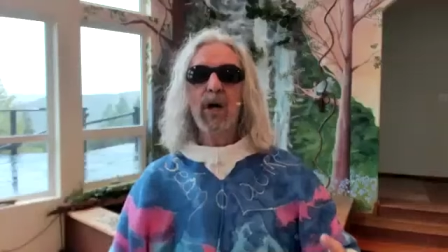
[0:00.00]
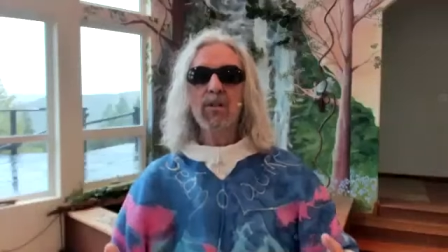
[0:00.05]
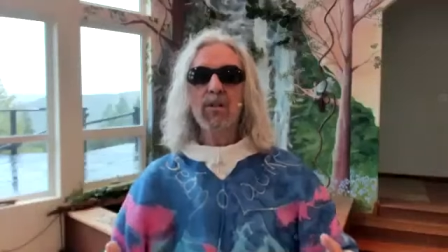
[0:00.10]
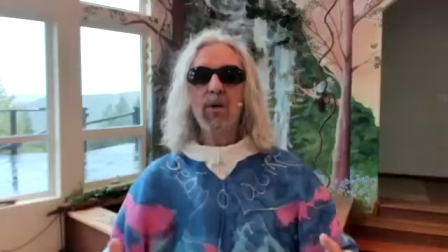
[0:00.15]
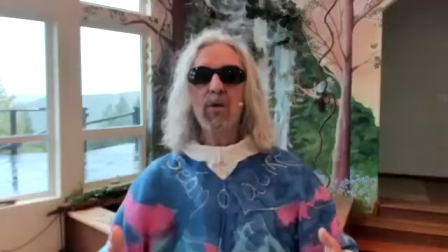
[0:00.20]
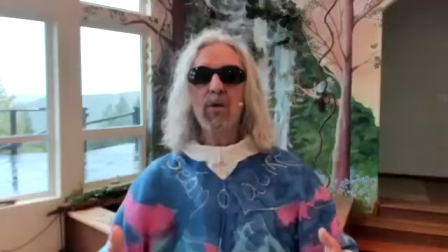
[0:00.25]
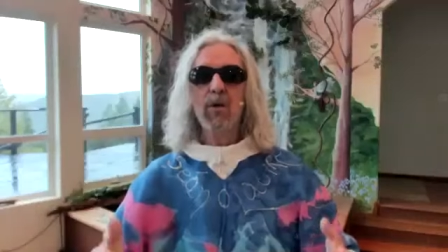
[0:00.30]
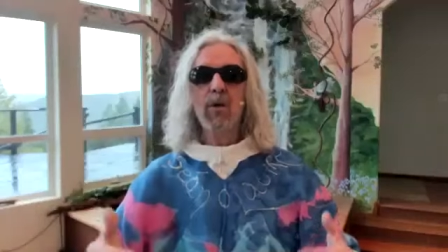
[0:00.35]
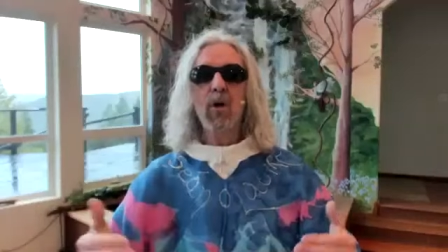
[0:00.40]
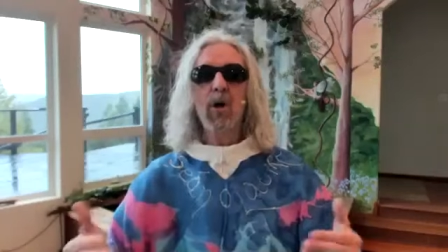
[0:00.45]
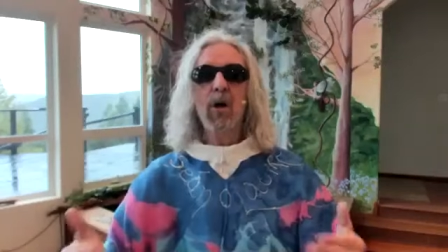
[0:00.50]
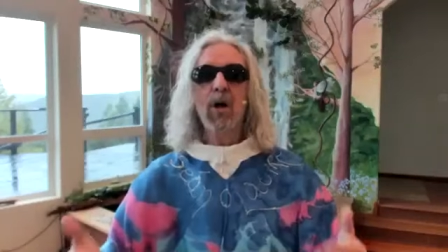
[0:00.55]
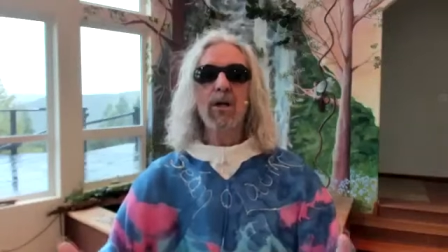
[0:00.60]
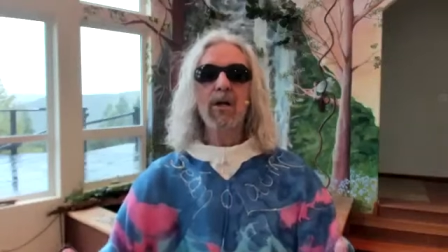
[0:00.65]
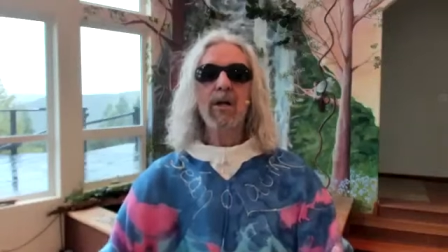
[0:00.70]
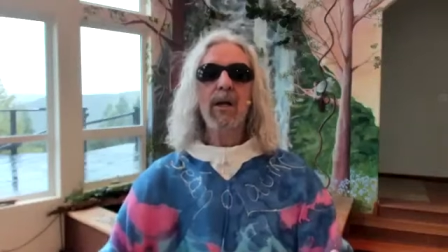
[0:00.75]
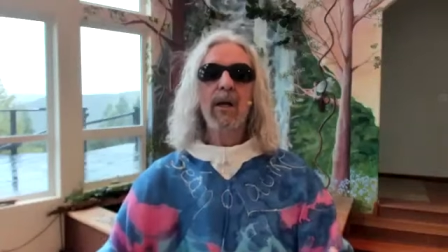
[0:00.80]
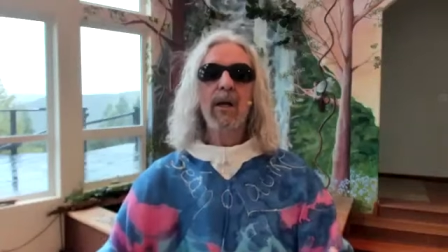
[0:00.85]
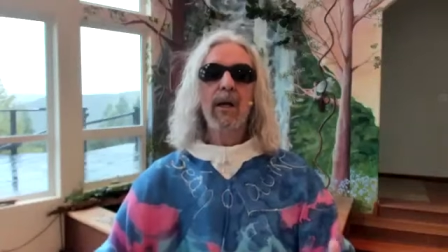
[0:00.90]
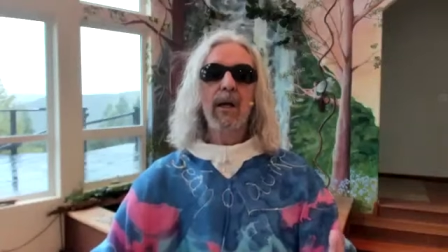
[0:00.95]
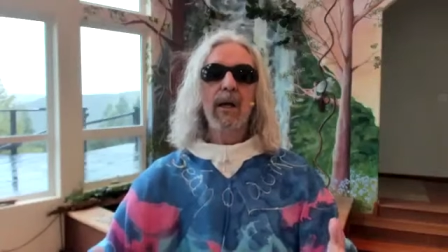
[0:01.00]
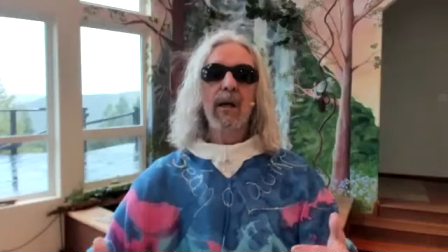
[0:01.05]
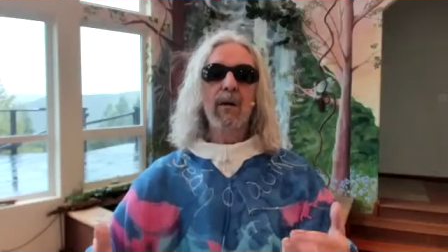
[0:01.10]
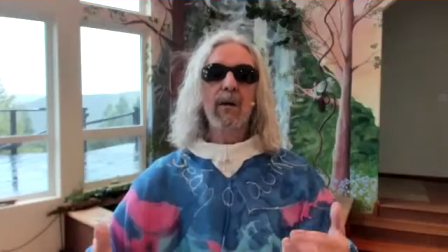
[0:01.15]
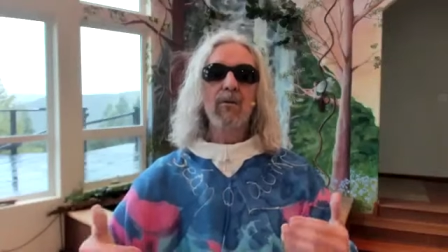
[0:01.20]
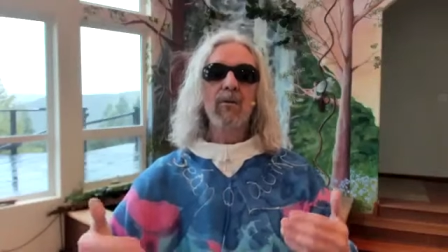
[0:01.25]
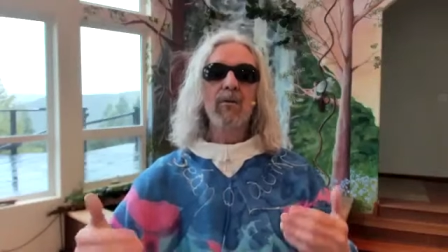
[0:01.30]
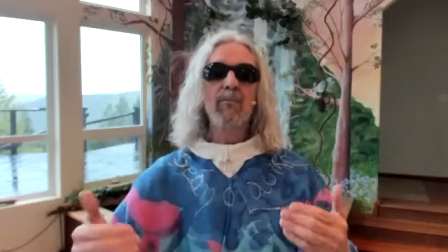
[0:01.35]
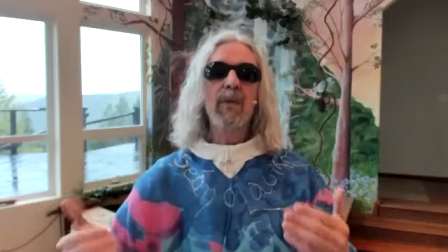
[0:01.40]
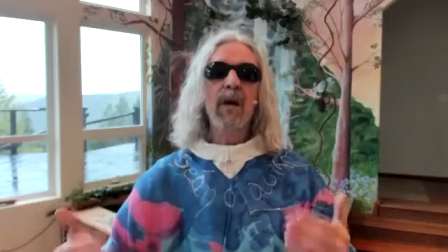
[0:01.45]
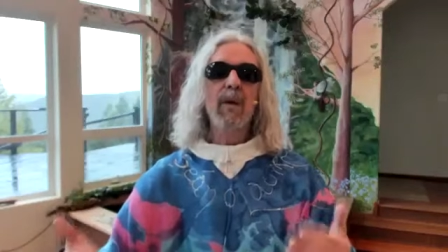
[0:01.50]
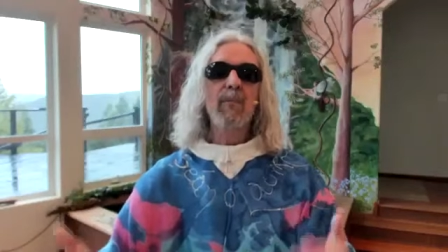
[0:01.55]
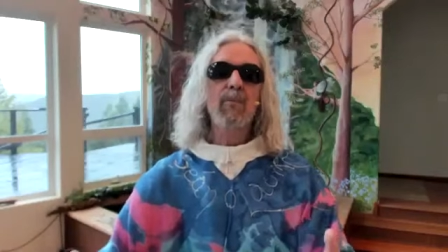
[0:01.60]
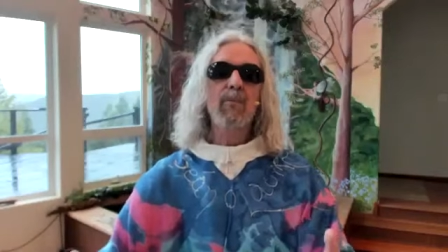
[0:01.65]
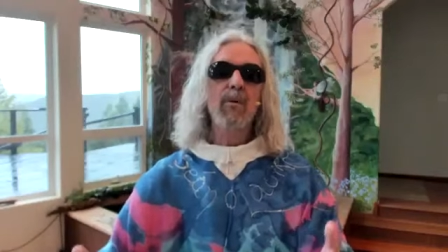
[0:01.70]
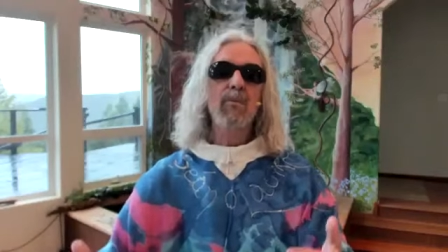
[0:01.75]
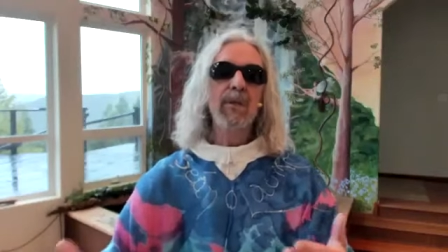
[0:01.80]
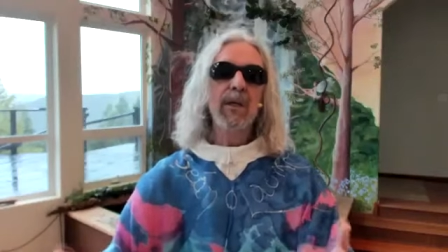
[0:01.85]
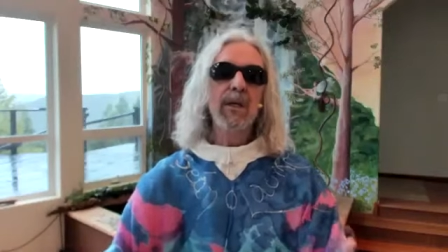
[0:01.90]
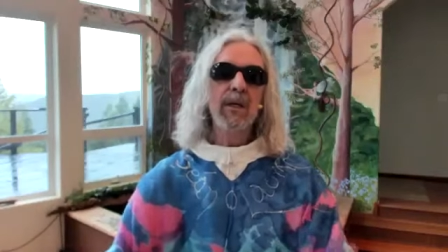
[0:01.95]
out, Lord, remember
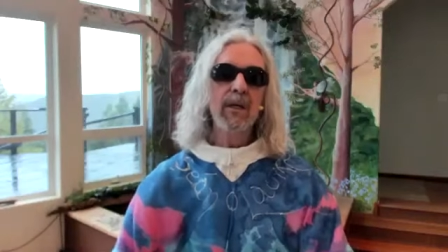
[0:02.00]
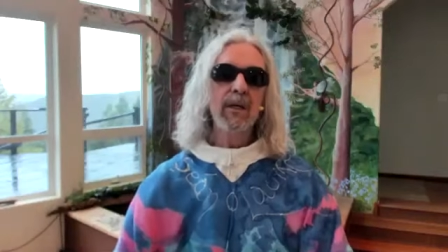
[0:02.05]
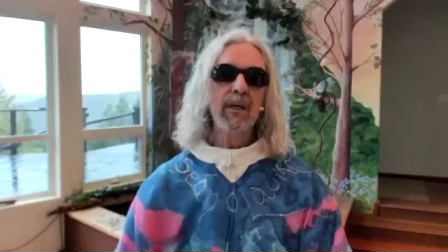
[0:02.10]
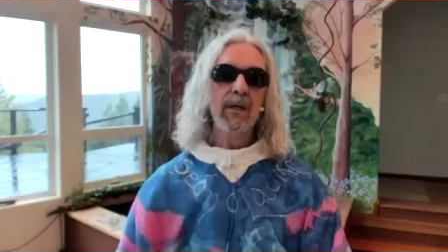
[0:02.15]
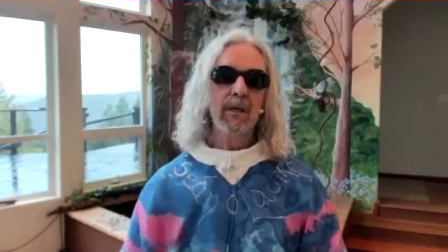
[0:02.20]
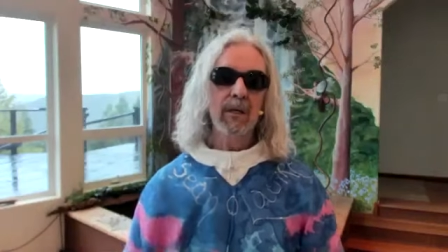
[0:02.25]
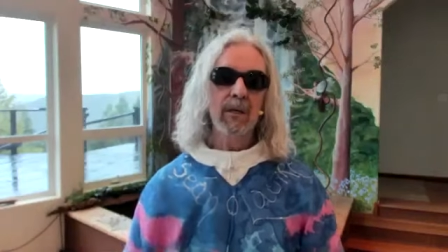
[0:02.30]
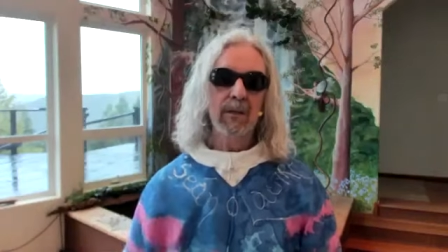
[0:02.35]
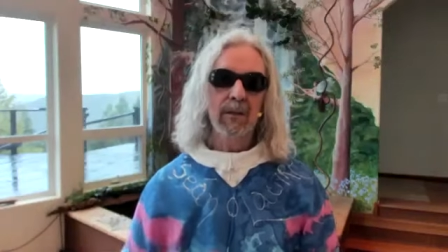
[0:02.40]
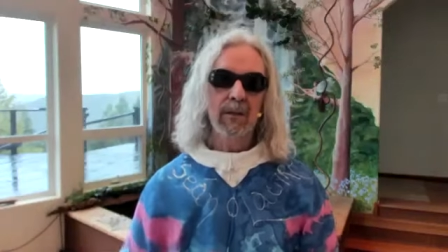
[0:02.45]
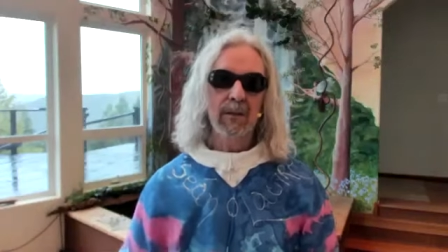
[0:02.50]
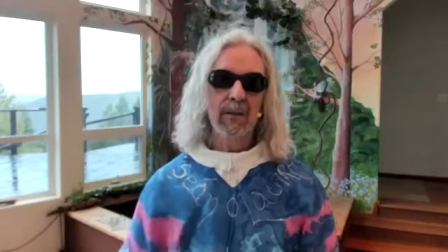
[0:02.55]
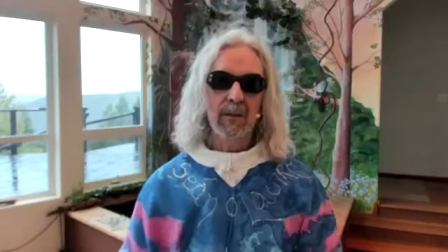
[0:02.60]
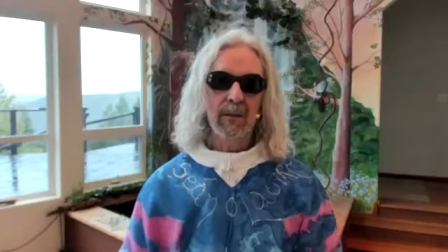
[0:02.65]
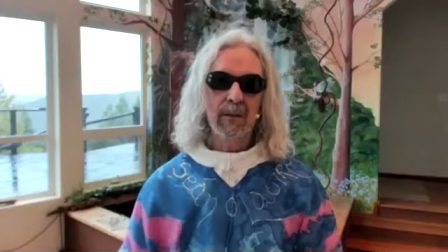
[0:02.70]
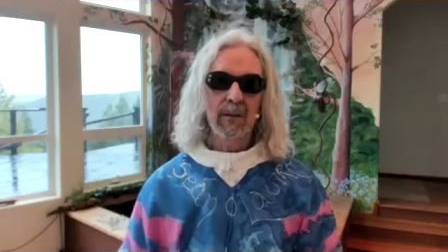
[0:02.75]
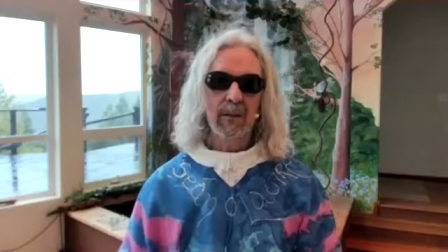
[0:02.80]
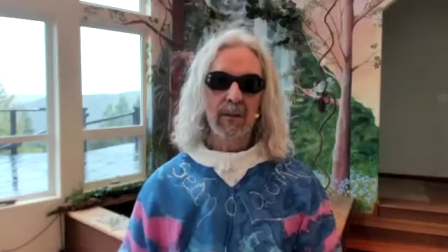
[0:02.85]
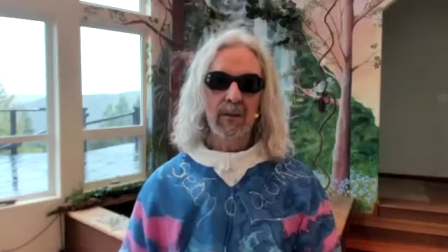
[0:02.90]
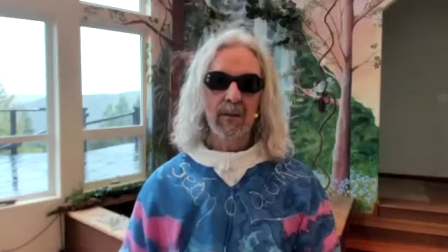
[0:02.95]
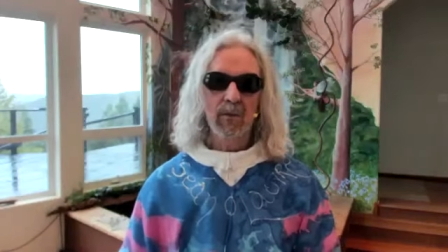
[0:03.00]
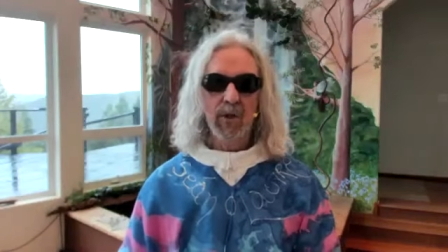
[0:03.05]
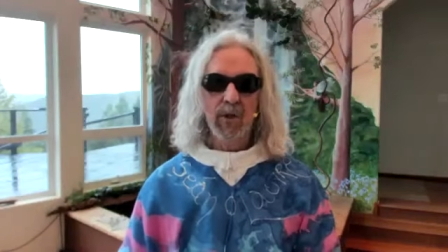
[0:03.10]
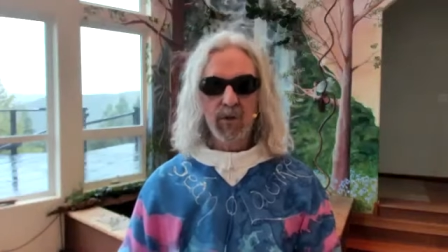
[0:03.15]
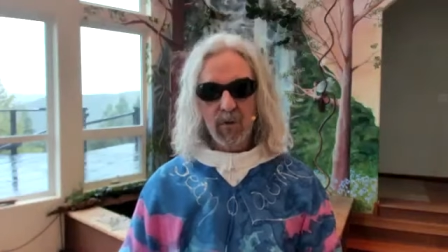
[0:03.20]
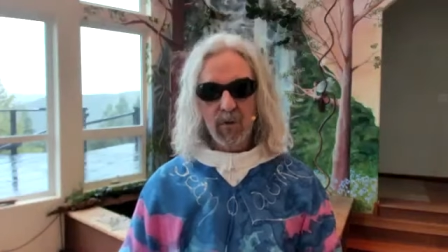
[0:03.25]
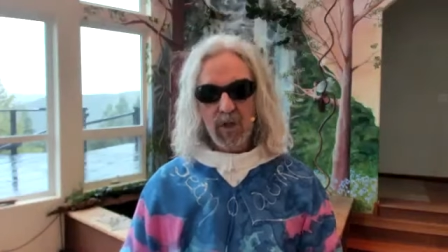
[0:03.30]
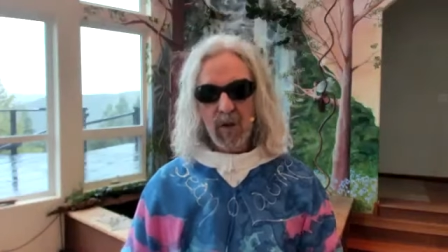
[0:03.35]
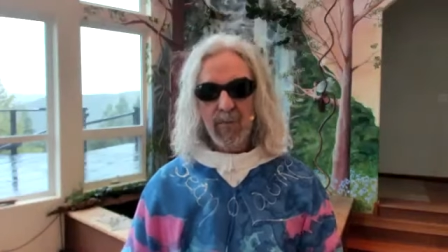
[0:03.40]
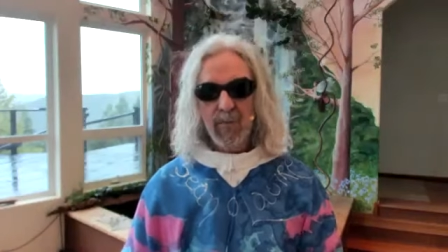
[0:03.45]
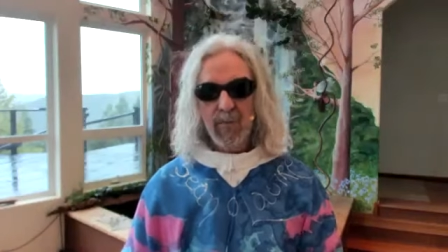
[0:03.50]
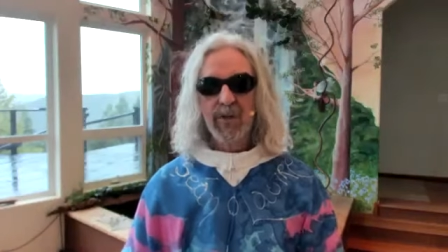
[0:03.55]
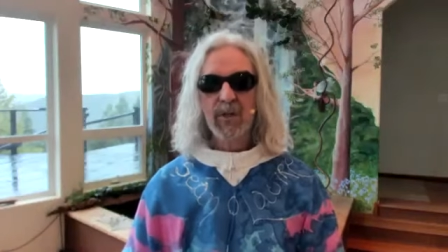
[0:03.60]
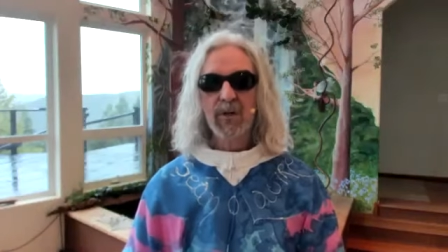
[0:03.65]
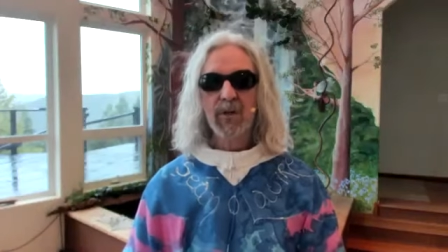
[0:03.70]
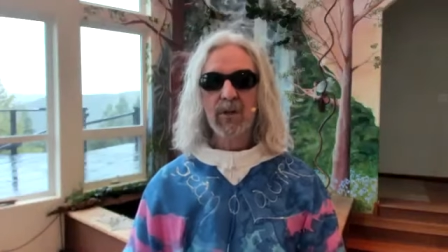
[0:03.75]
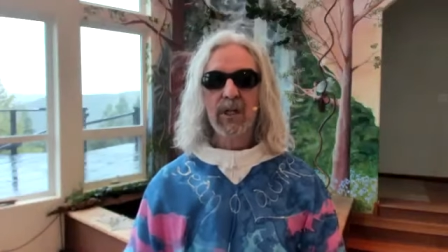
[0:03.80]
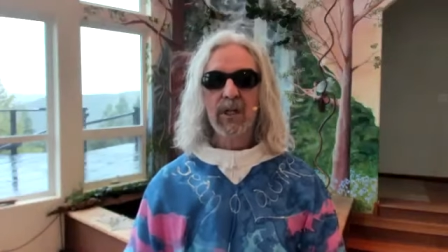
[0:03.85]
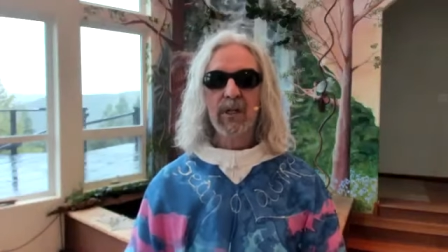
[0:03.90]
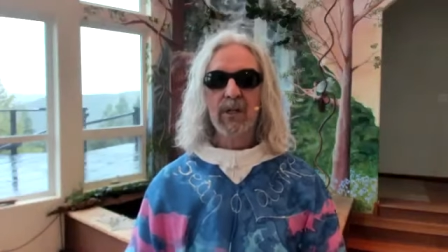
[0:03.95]
me when you come into
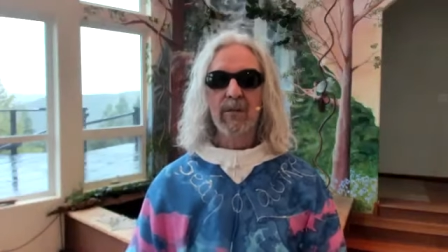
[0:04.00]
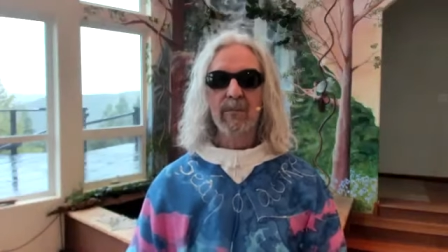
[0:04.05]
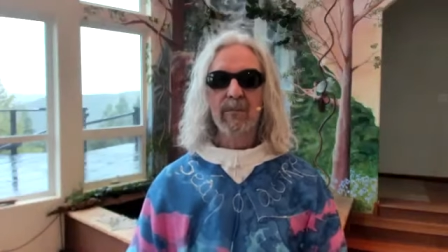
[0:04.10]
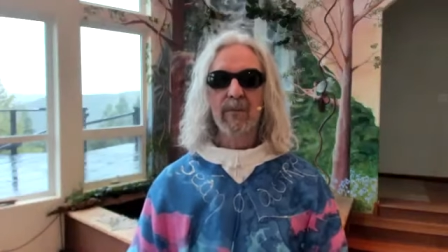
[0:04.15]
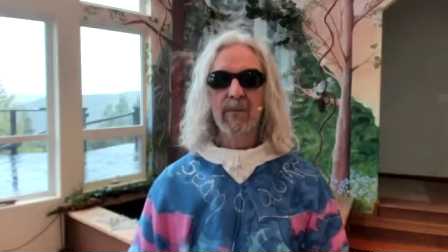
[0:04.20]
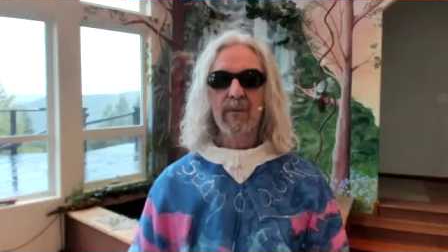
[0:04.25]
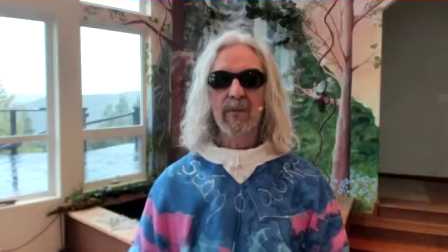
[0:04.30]
your kingdom.